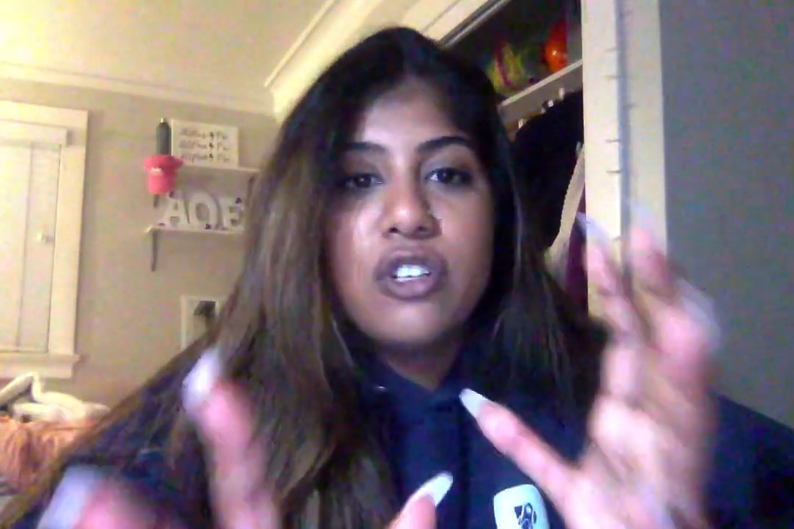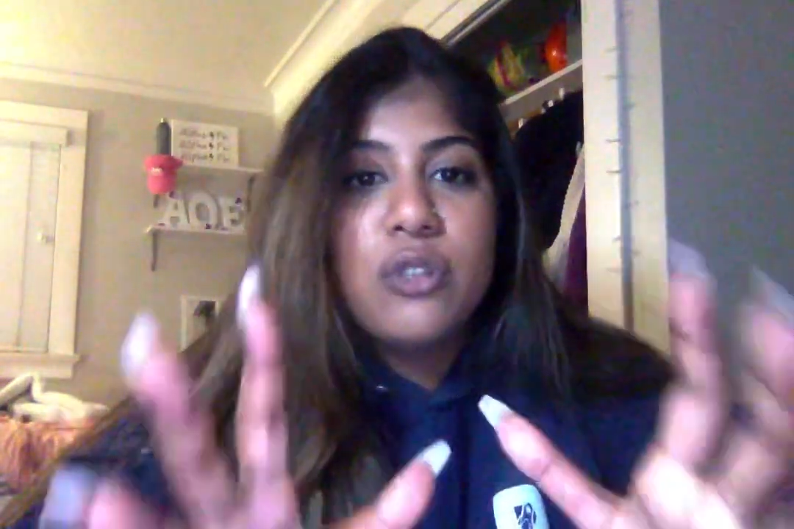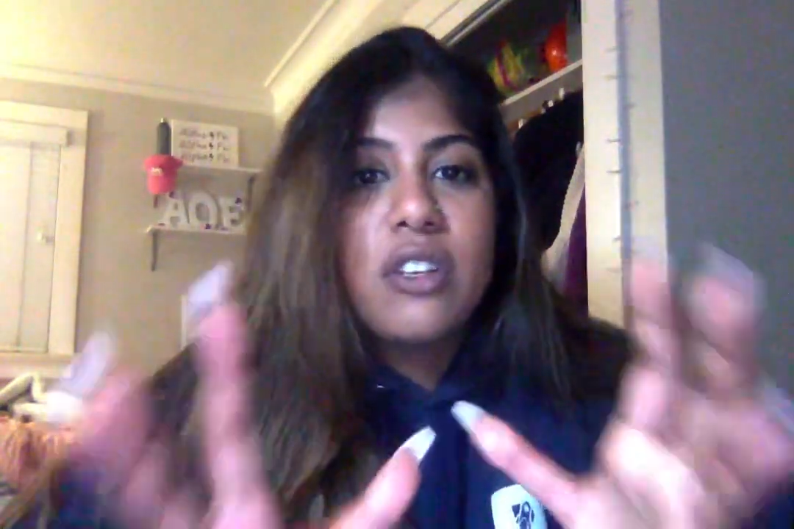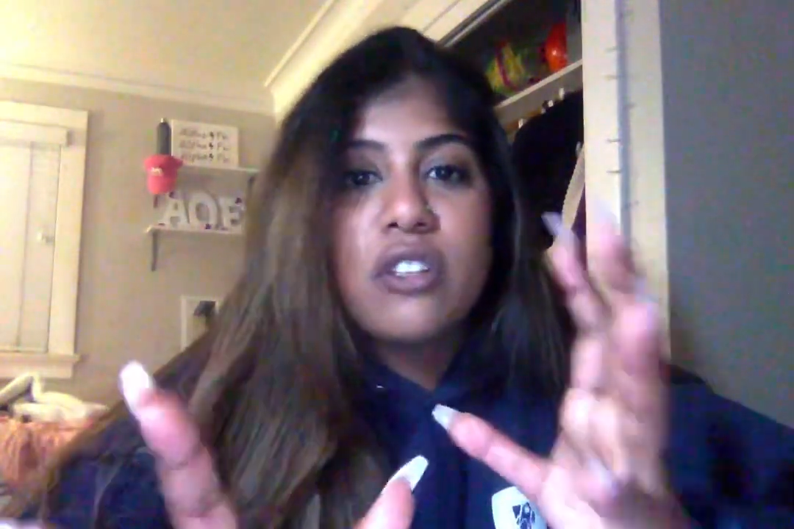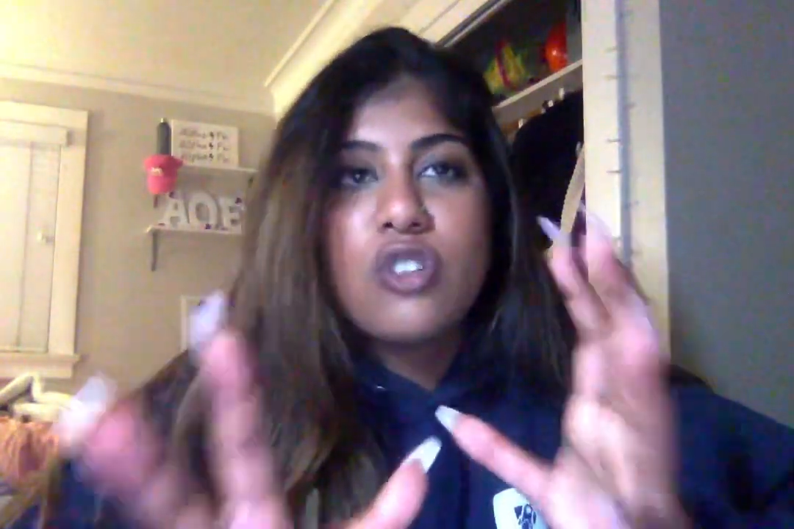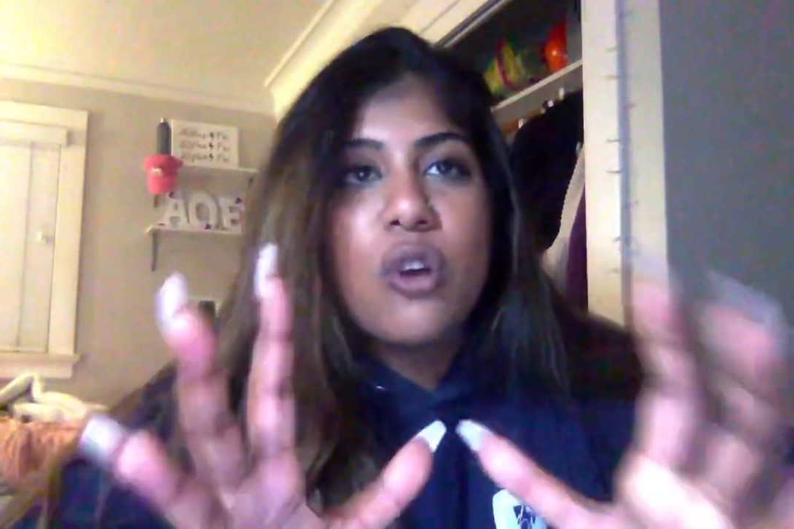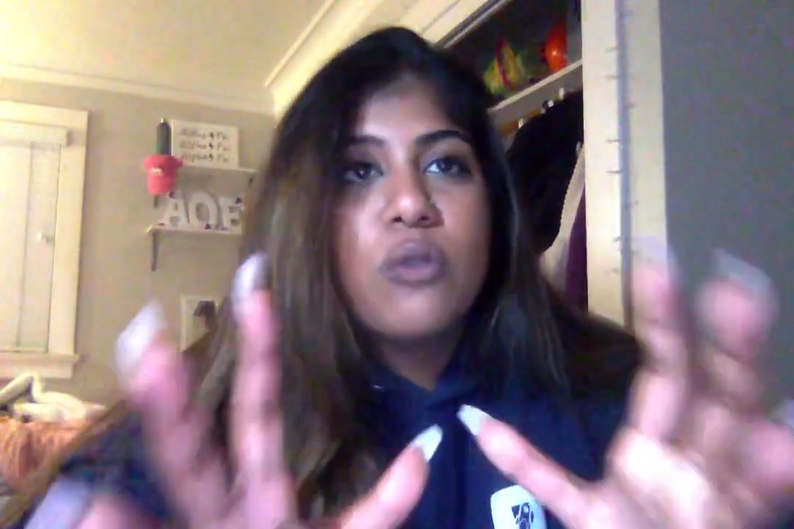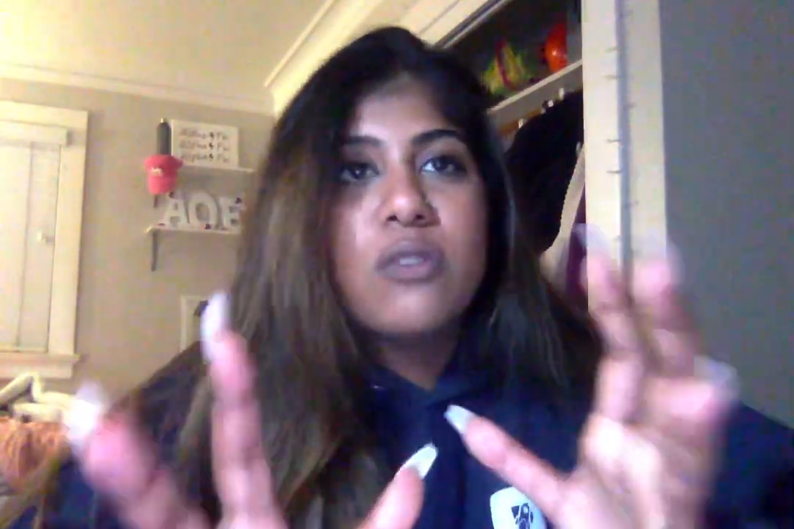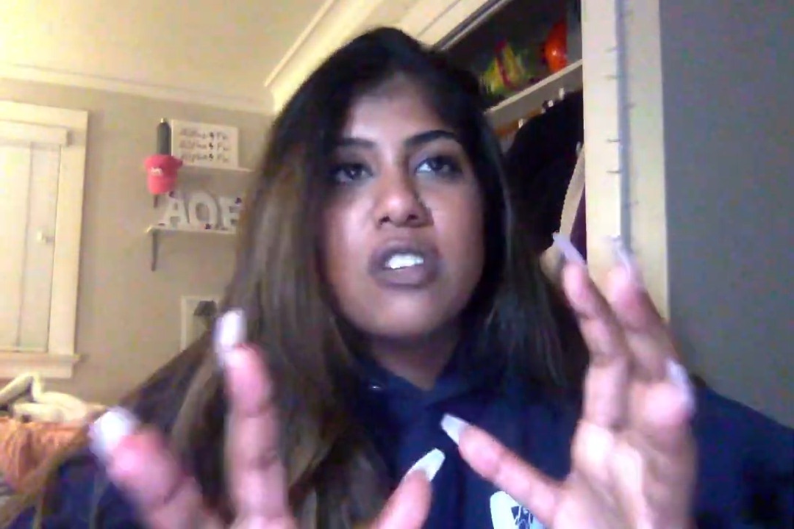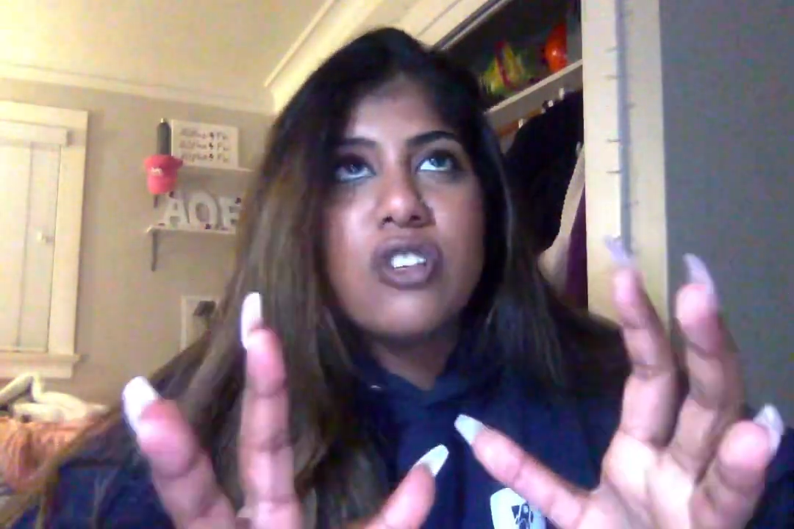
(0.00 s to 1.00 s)
She used like
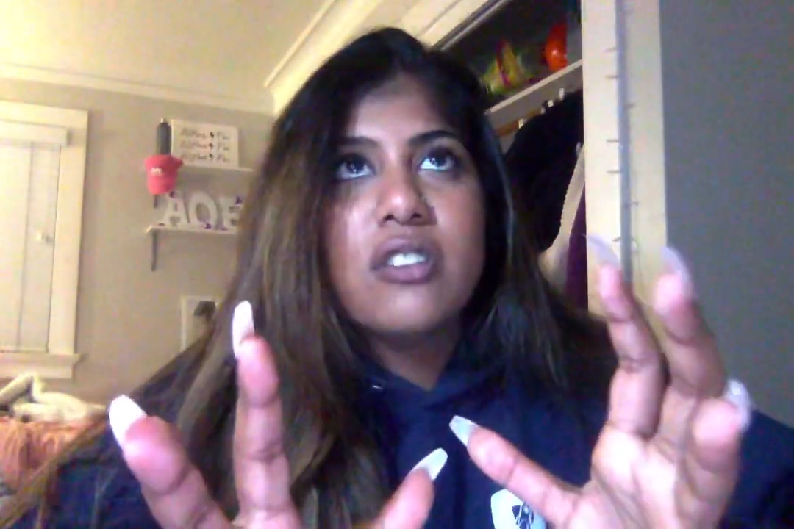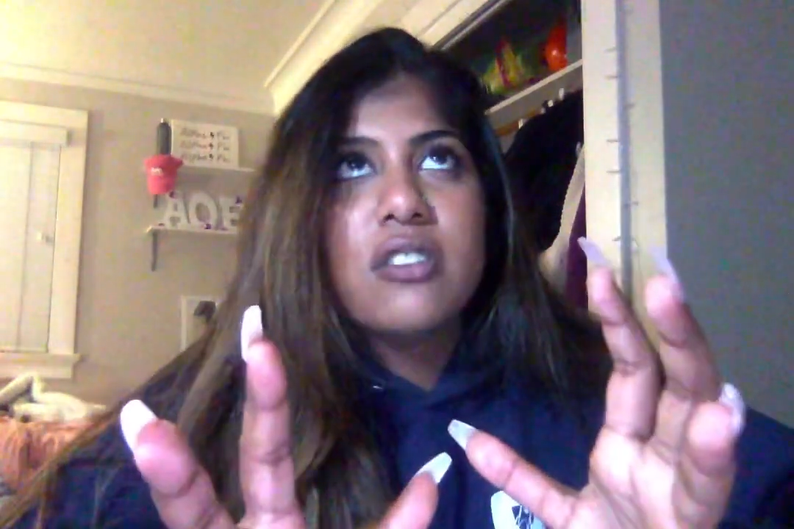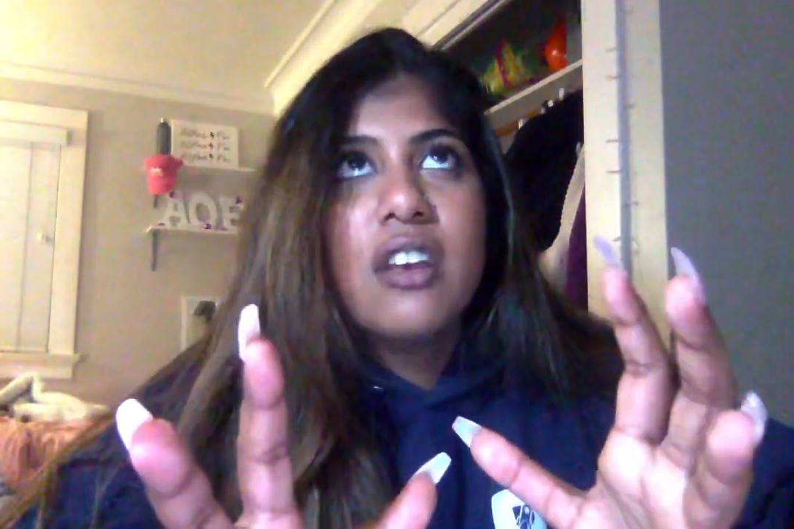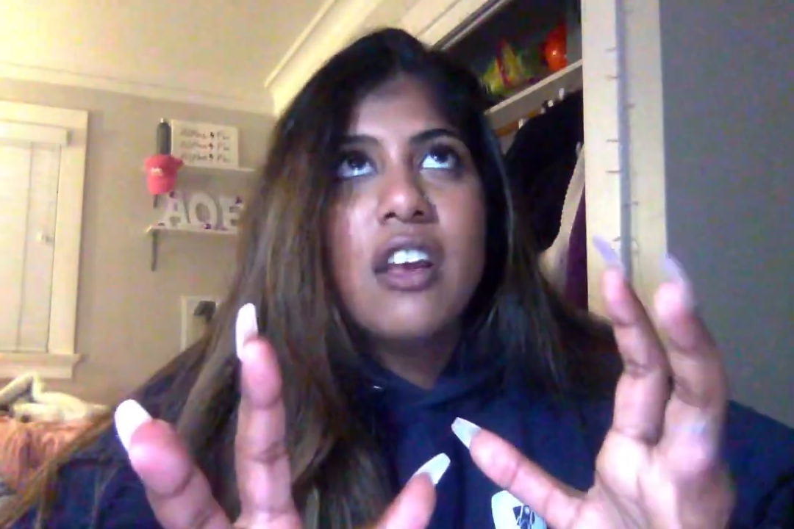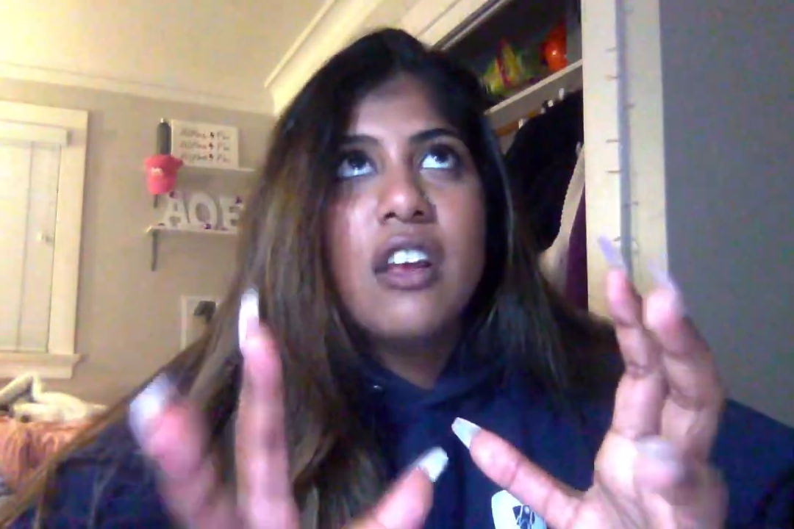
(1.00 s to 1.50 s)
shows such as